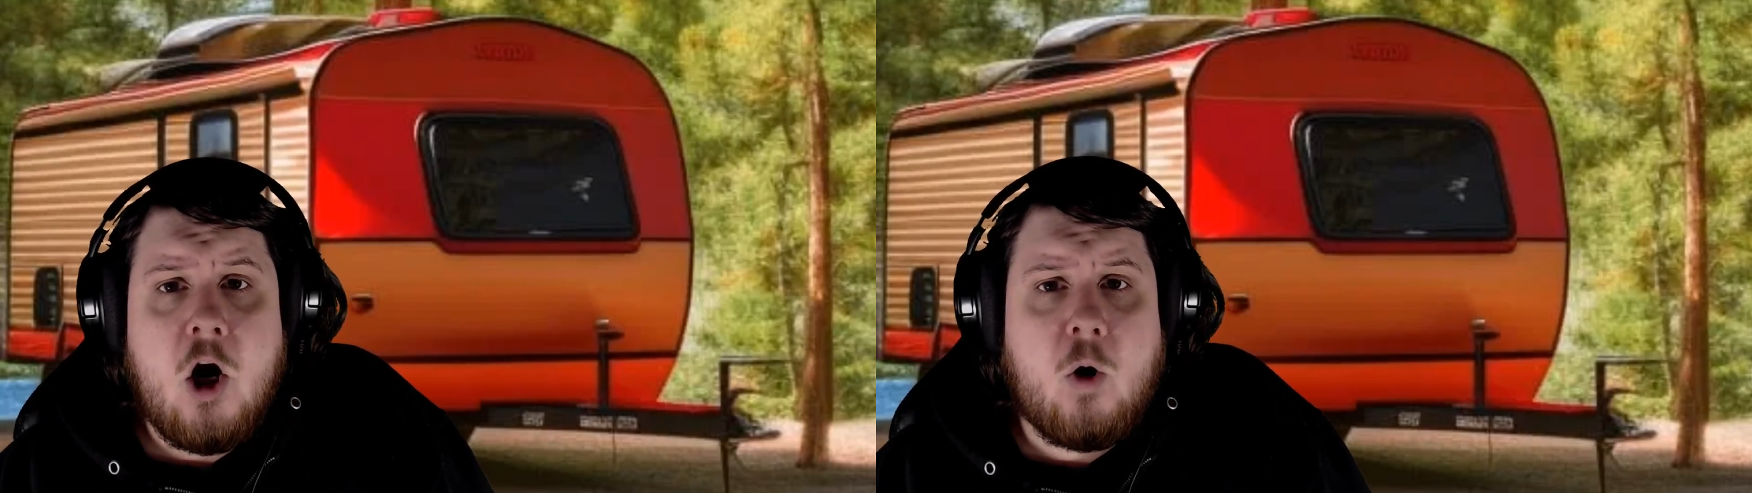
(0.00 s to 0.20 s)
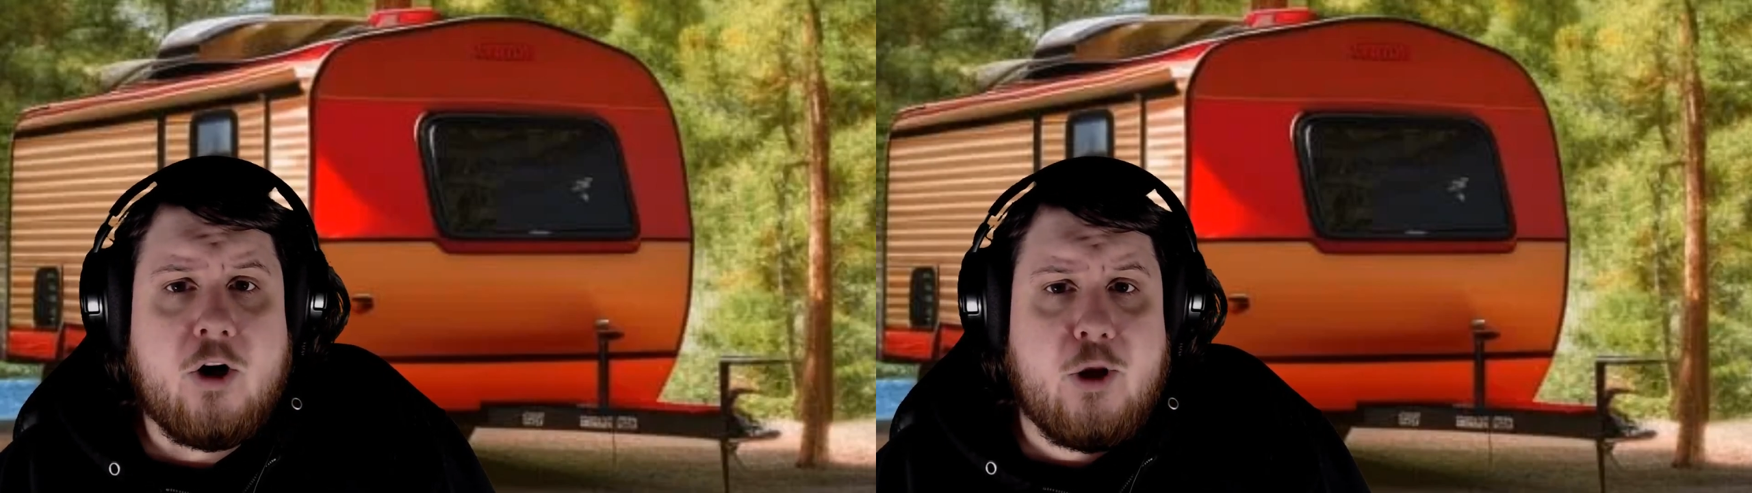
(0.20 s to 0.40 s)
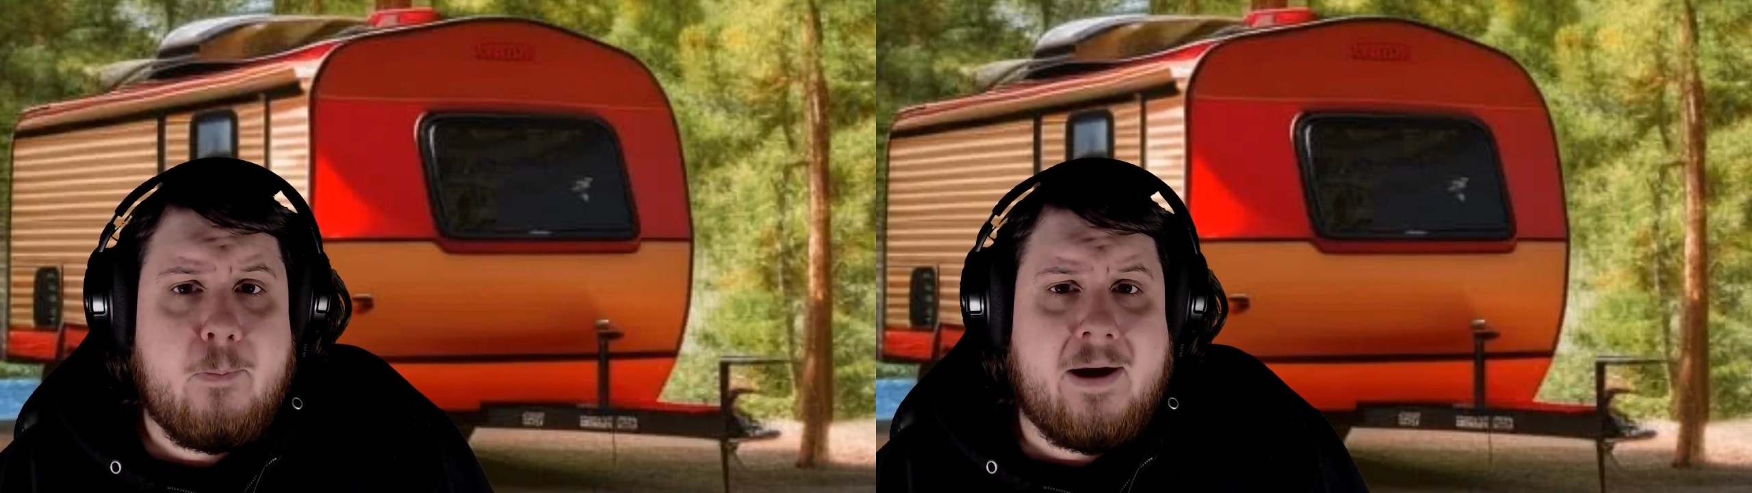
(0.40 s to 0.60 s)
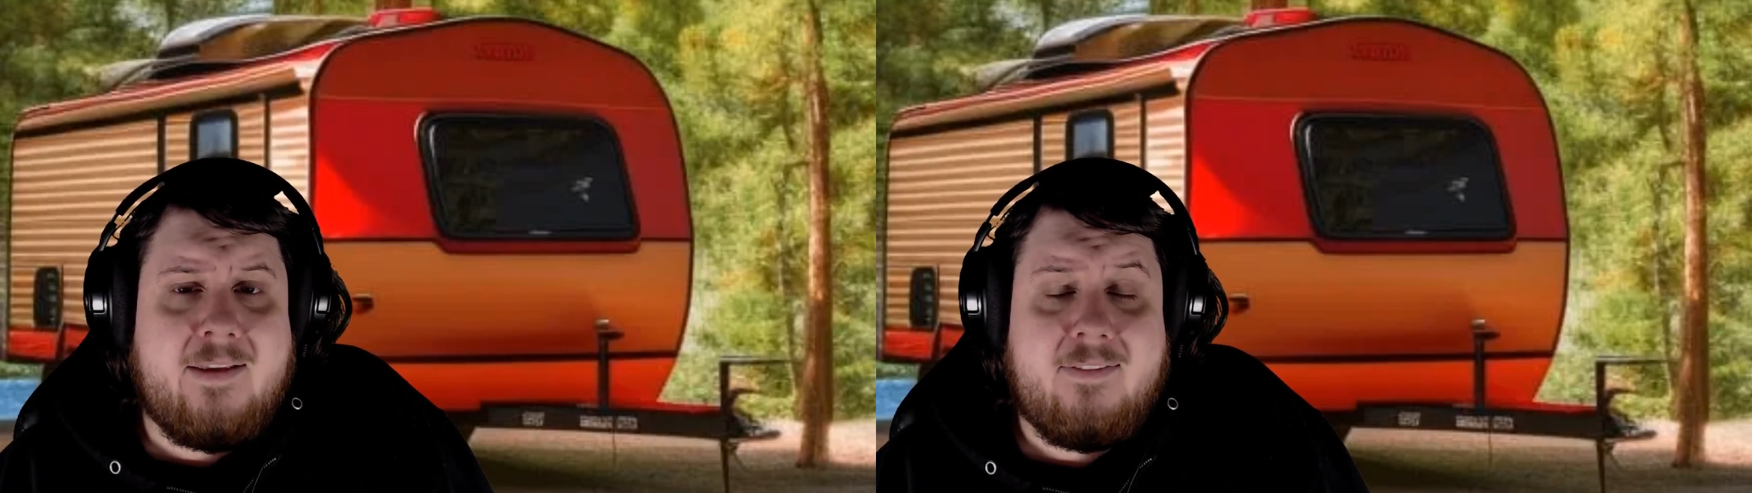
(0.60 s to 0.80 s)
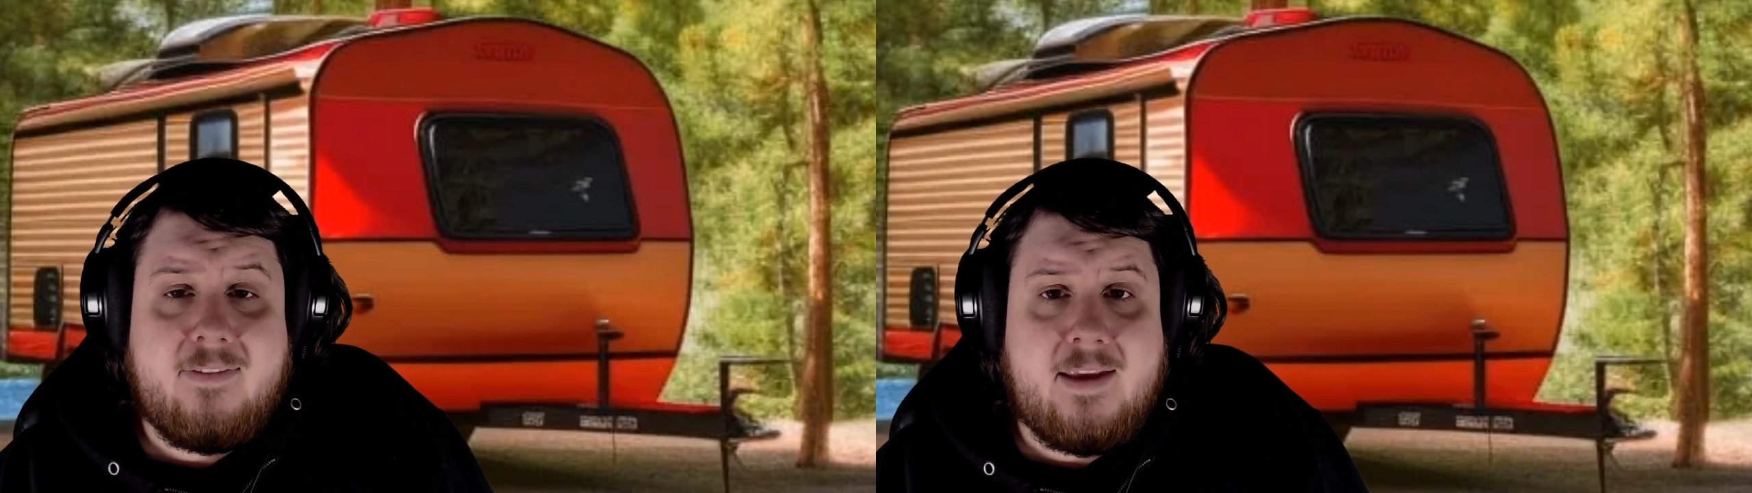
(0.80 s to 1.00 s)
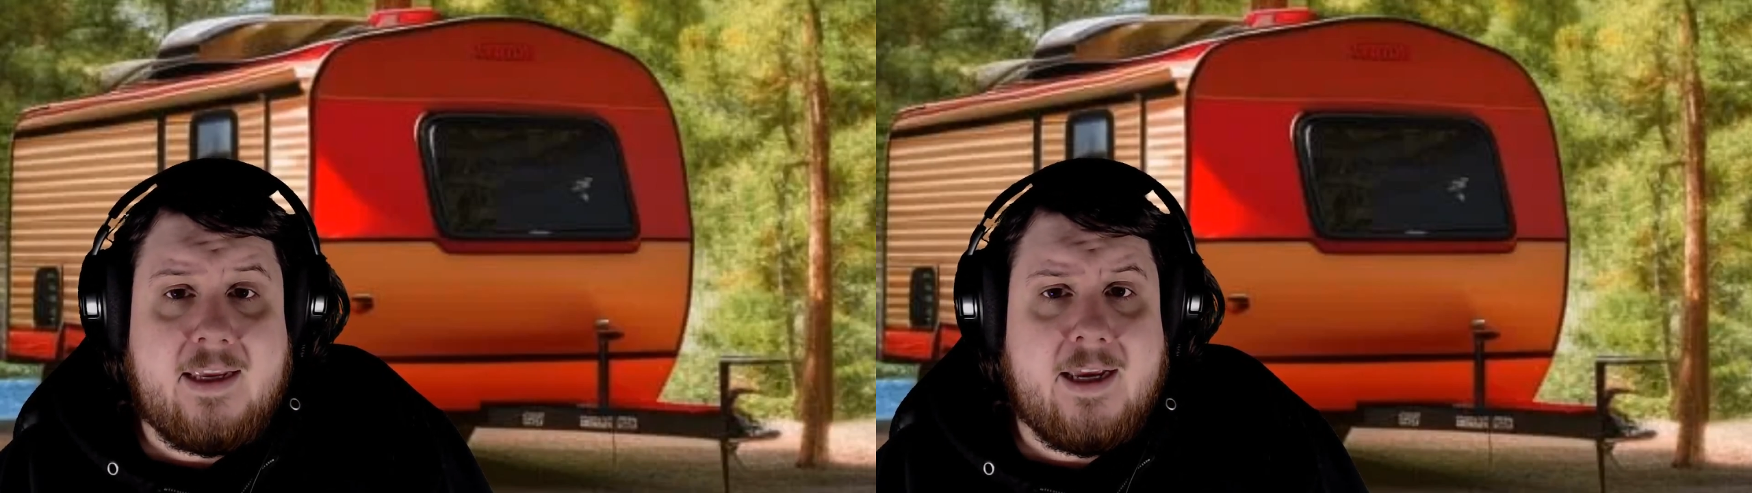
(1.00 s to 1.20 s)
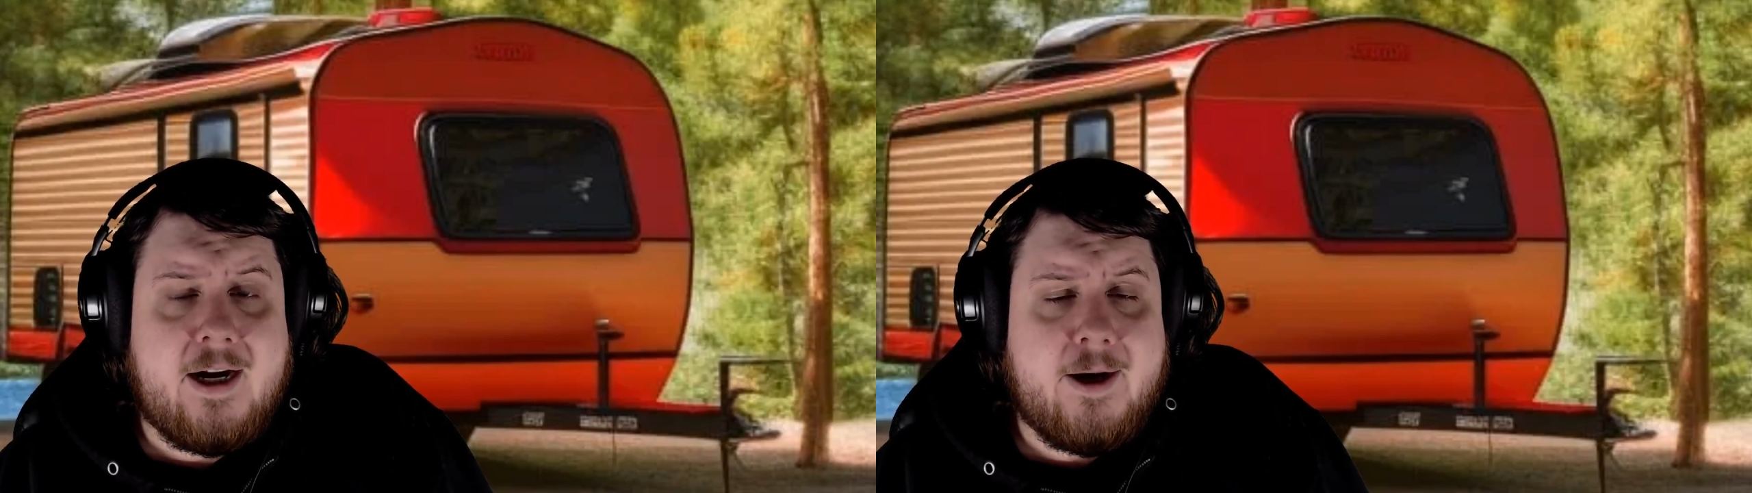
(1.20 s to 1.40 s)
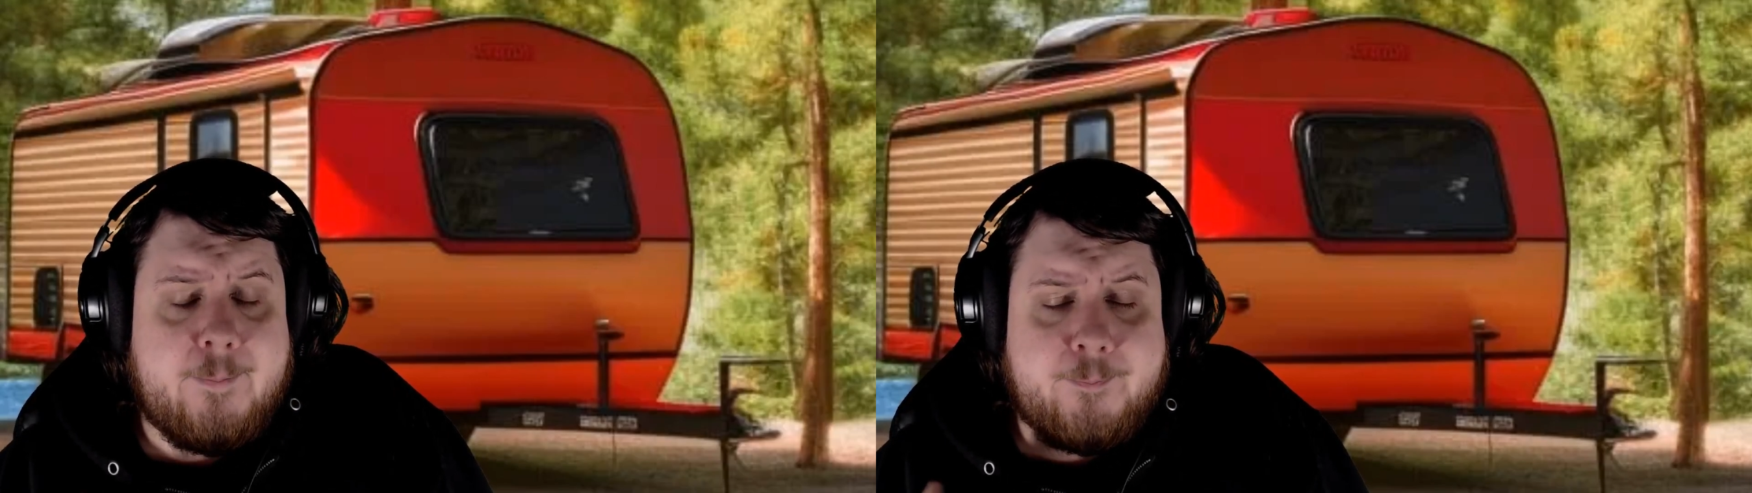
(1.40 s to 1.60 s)
or you might see
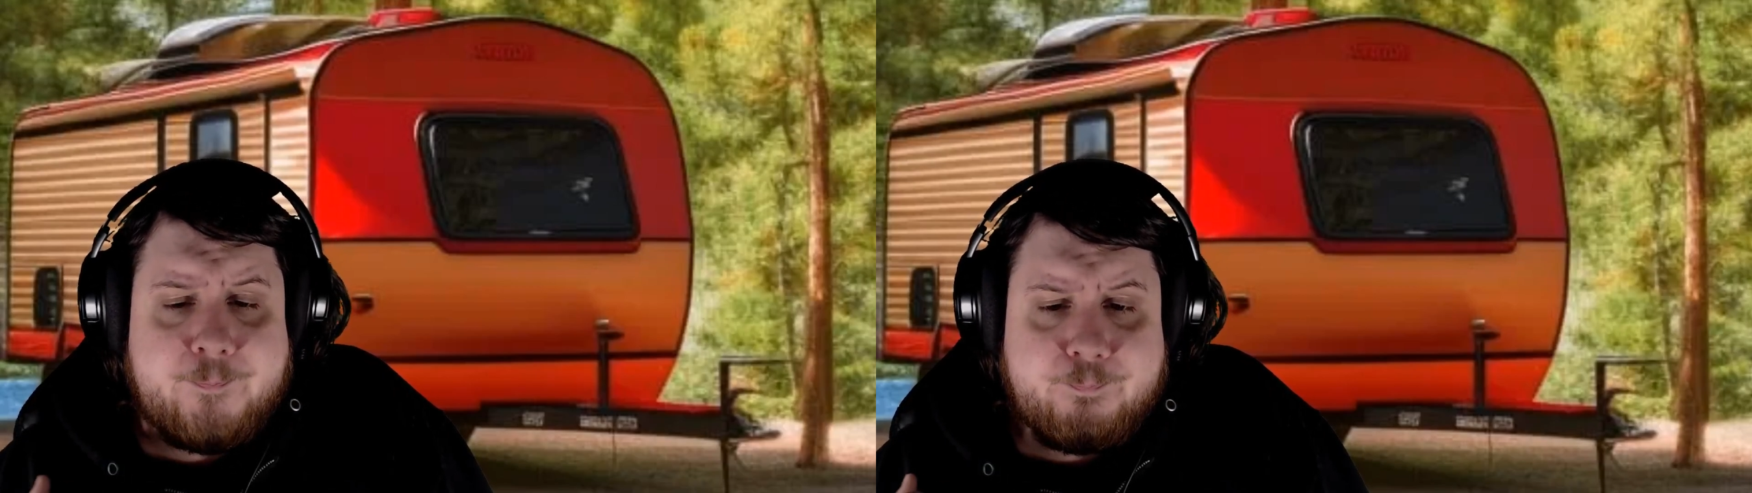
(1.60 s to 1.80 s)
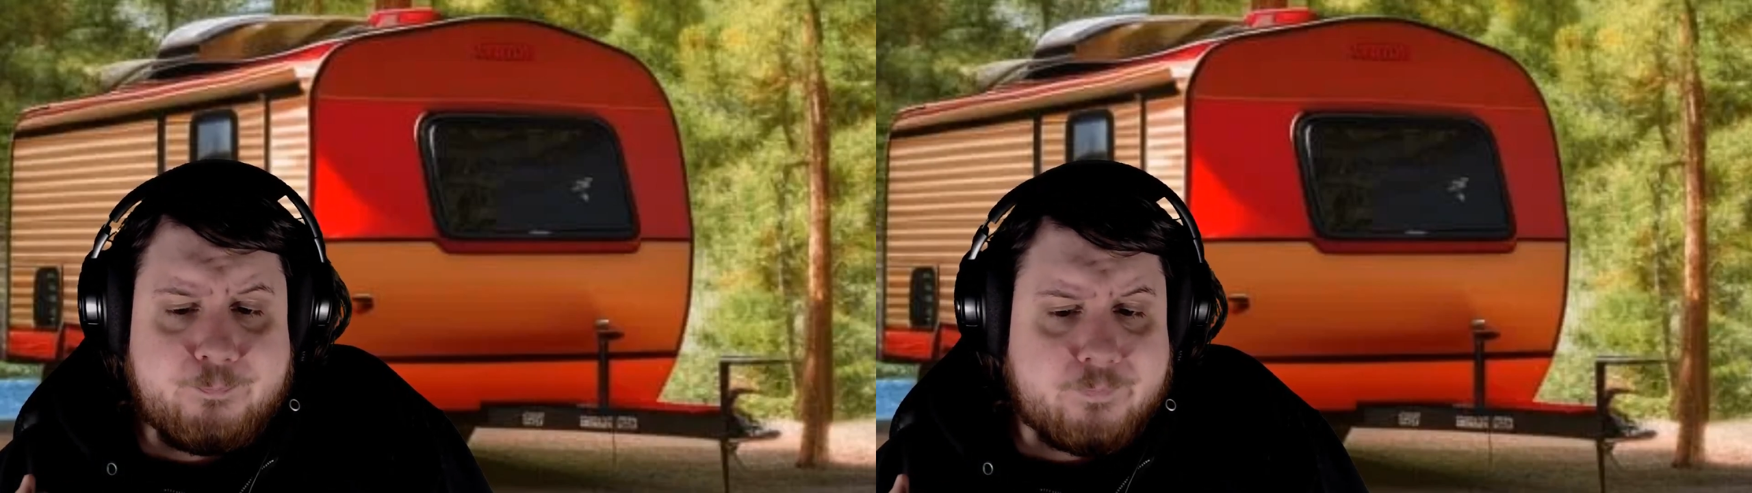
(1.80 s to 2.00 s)
um,